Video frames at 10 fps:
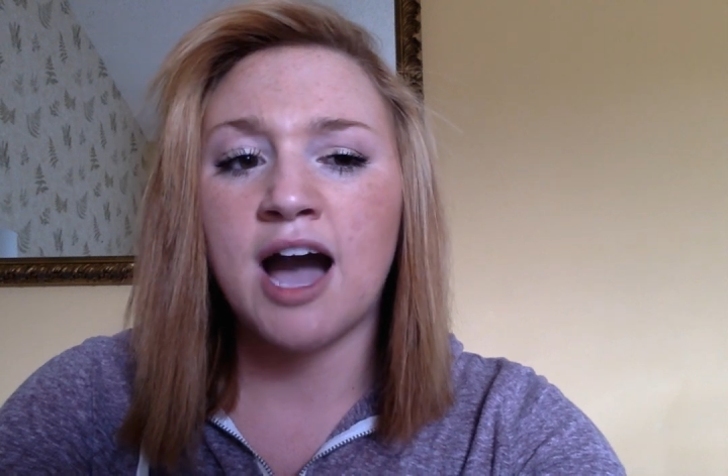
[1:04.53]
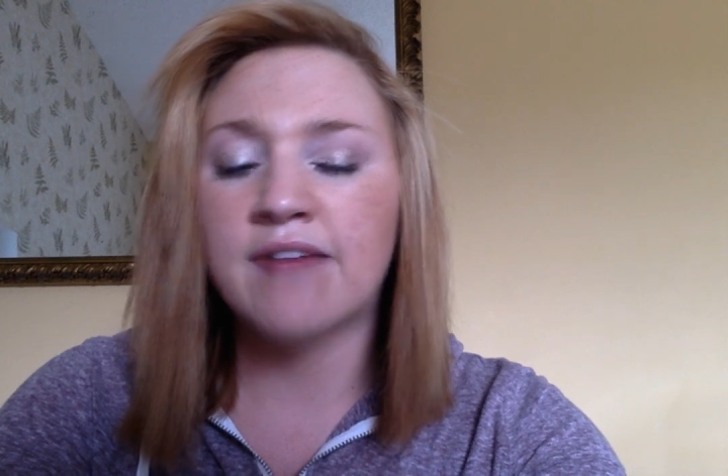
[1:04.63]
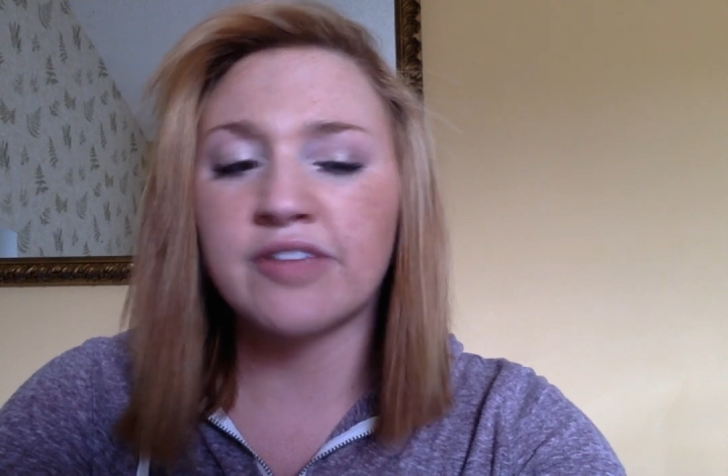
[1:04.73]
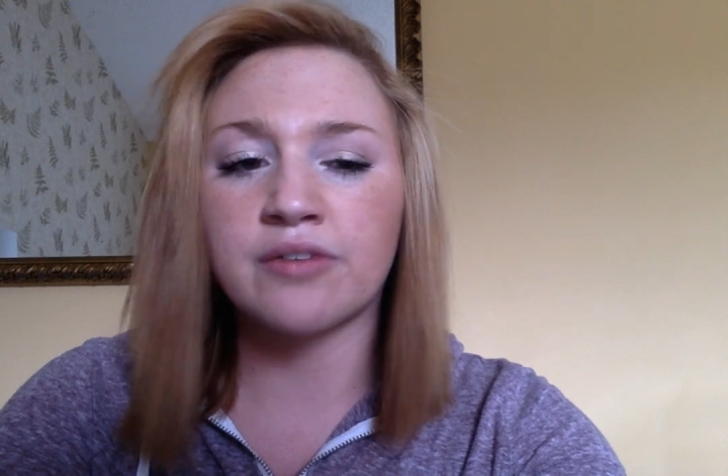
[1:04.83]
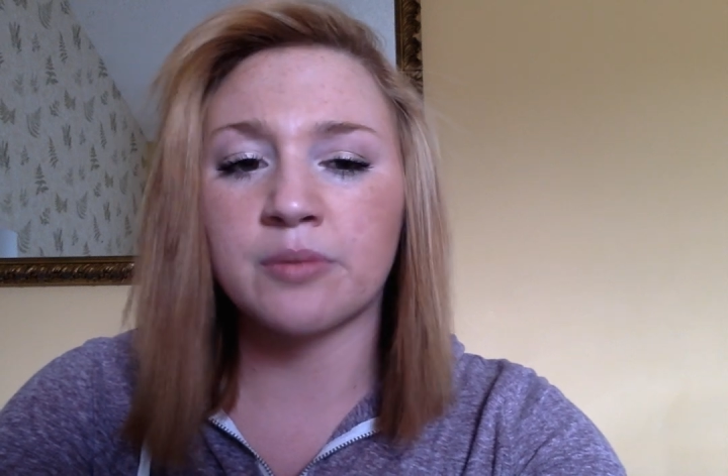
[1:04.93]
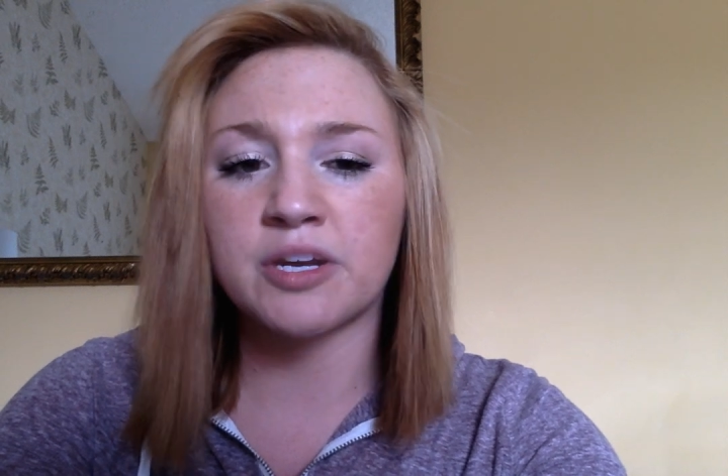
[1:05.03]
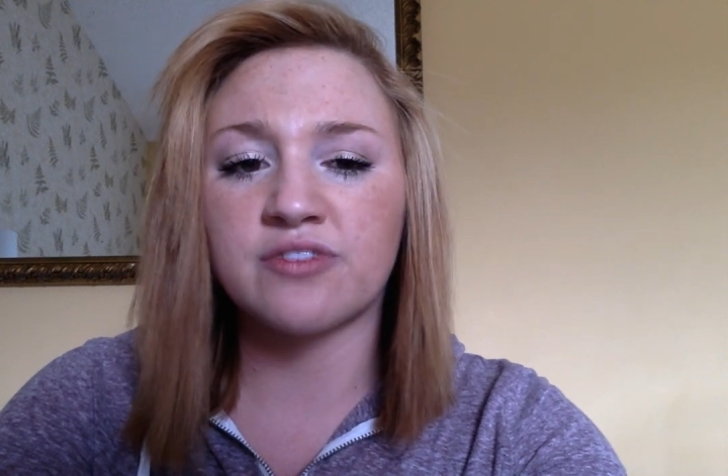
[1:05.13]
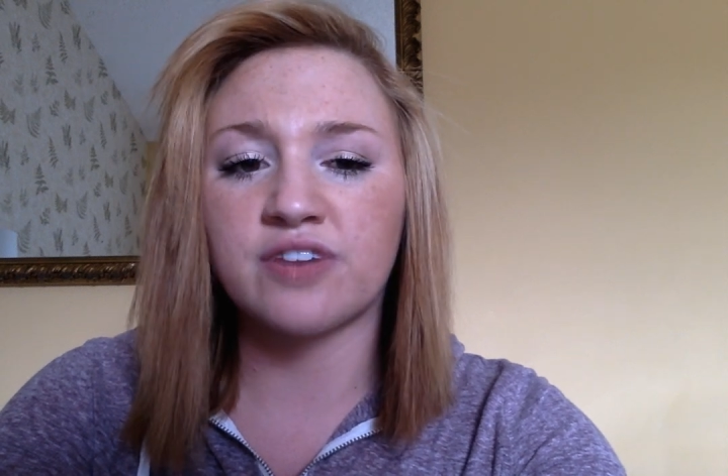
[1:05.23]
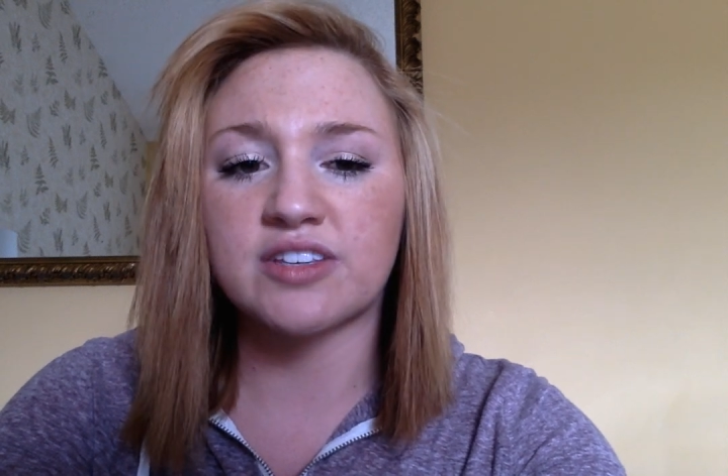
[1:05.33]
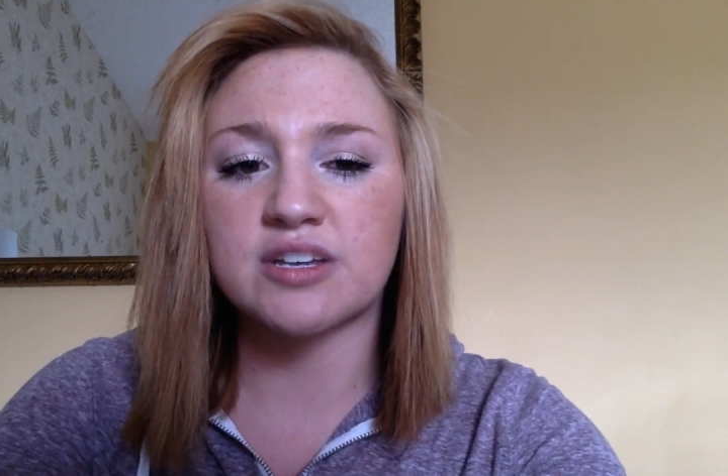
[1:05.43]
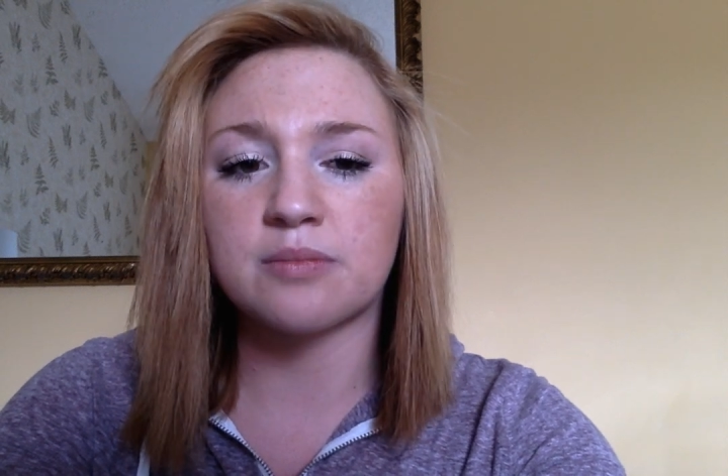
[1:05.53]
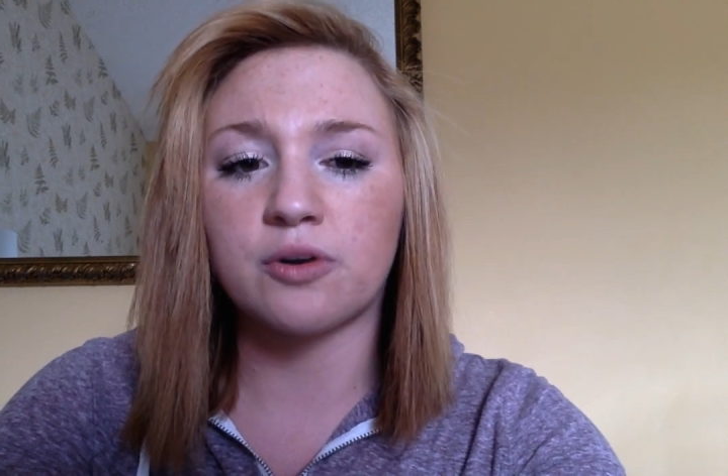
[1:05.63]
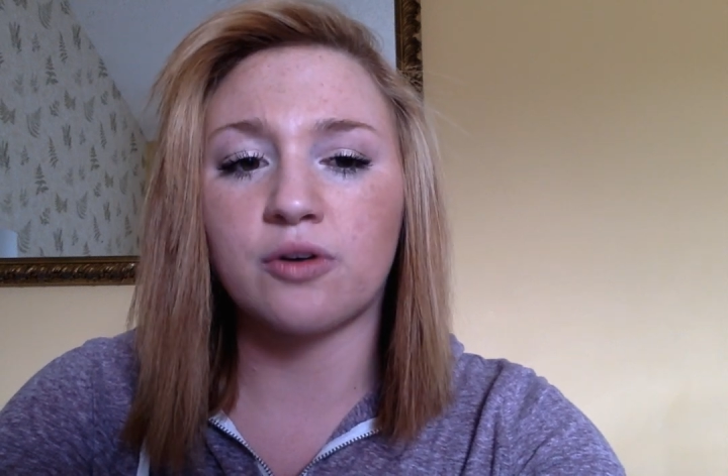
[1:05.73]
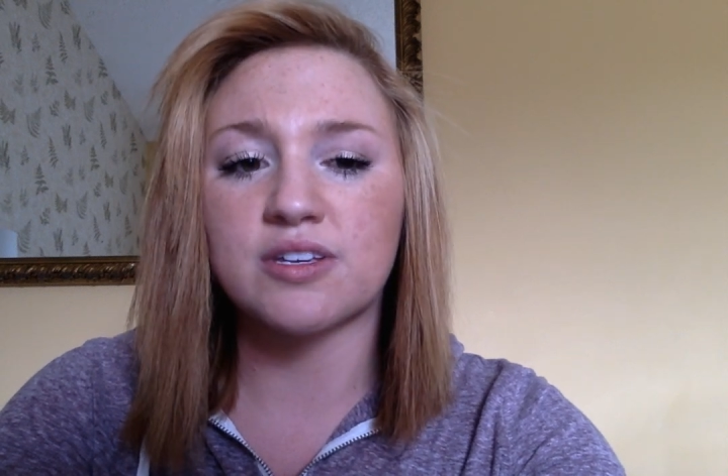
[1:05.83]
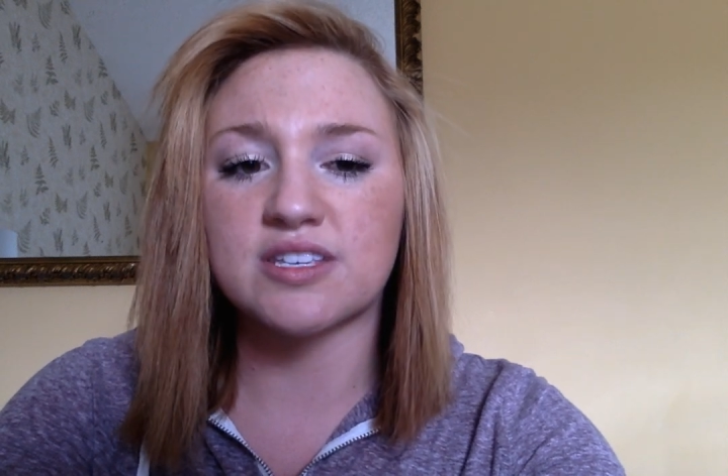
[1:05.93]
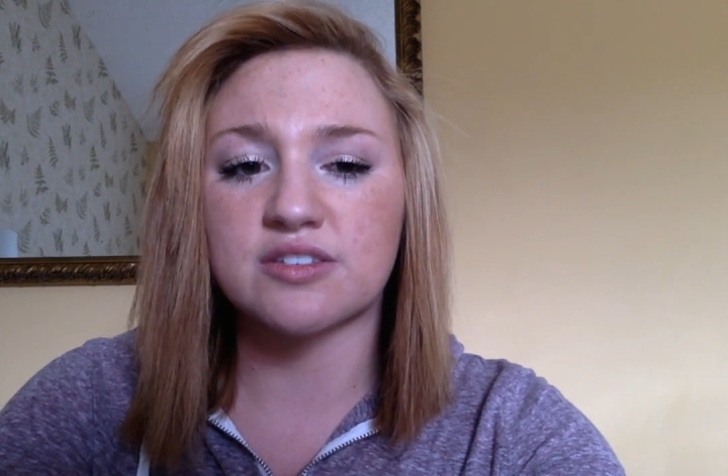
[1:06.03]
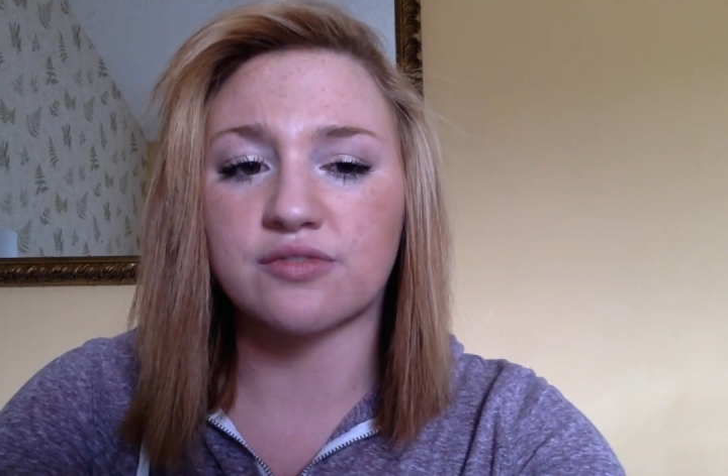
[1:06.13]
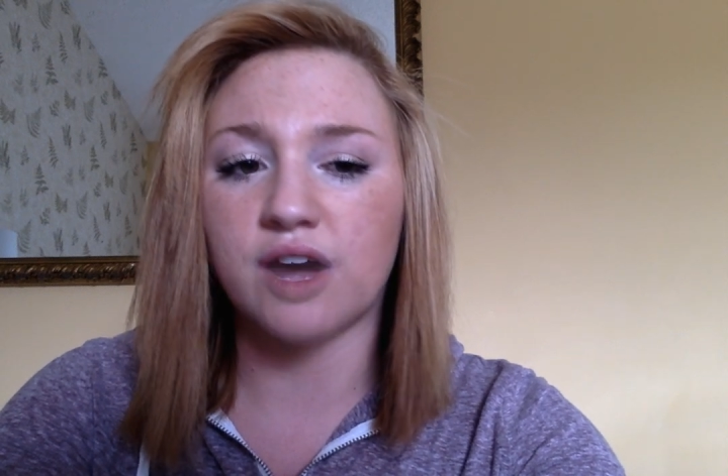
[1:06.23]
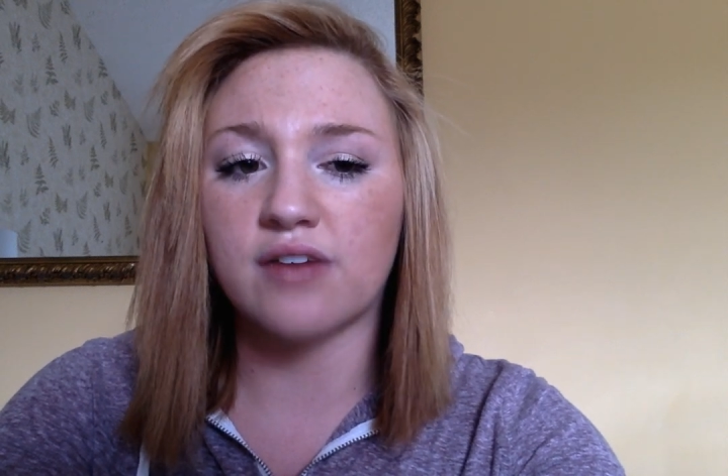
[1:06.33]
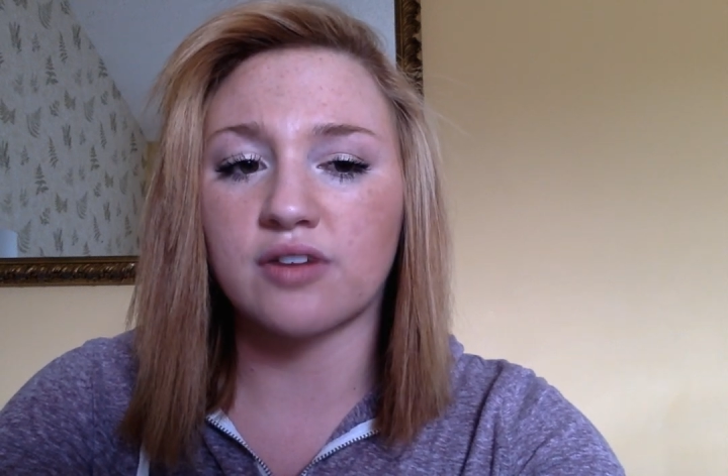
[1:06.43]
"I've never been a victim, but always a
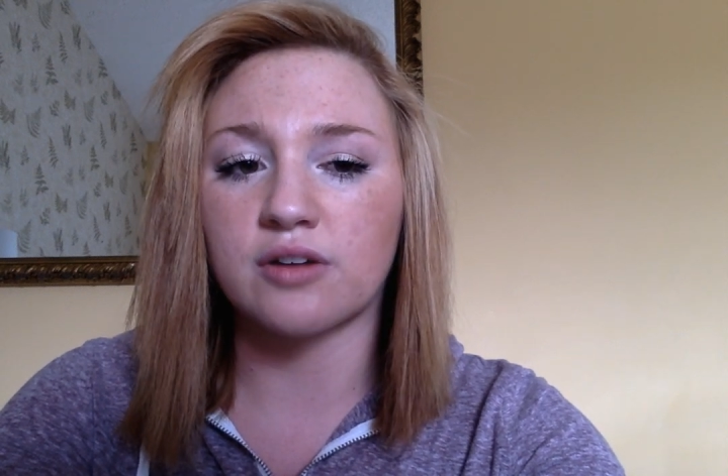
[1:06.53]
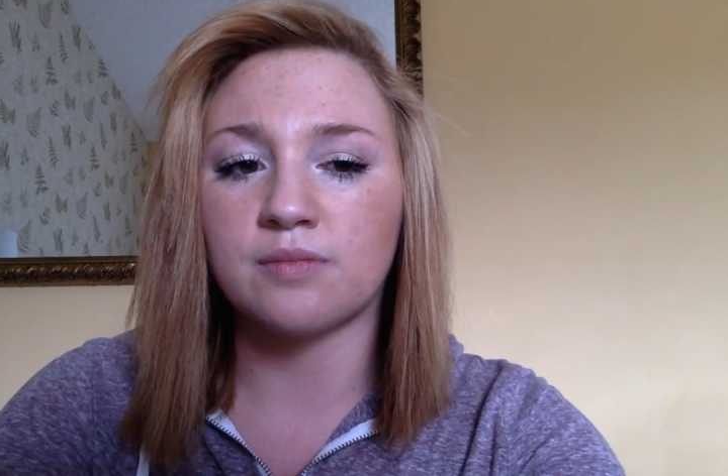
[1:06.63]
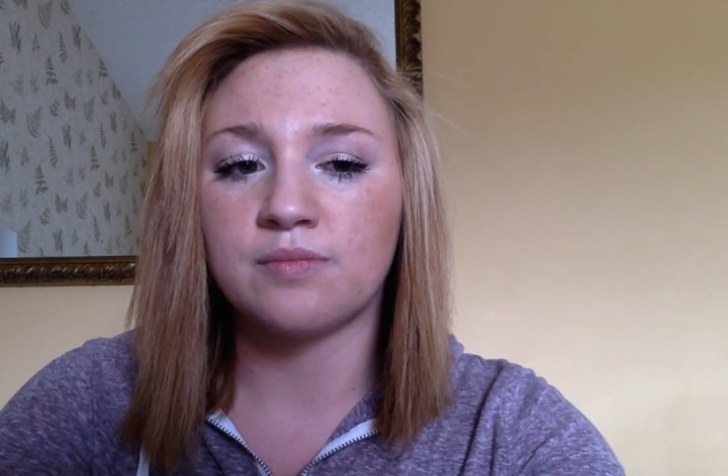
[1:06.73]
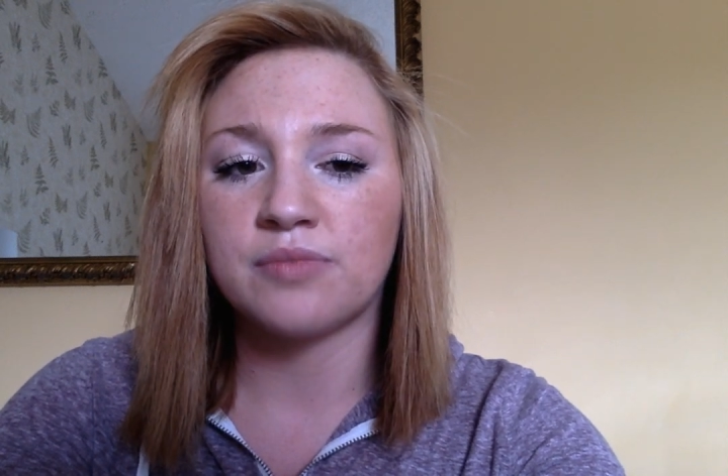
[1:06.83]
survivor."